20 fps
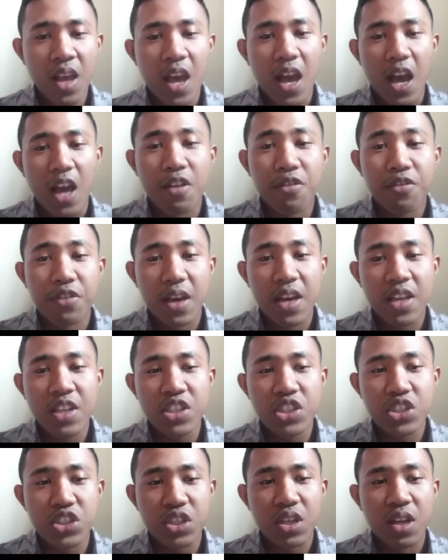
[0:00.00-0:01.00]

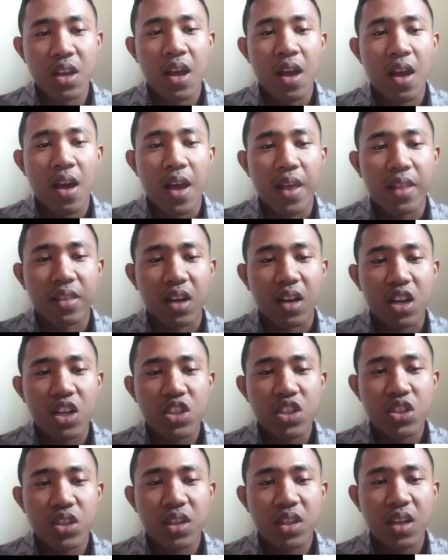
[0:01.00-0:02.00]
Advanced
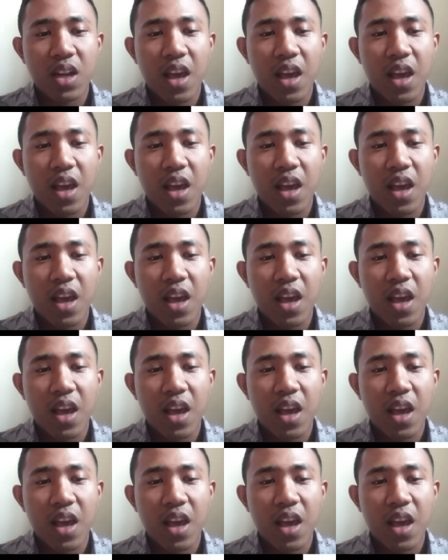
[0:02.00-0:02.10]
traditional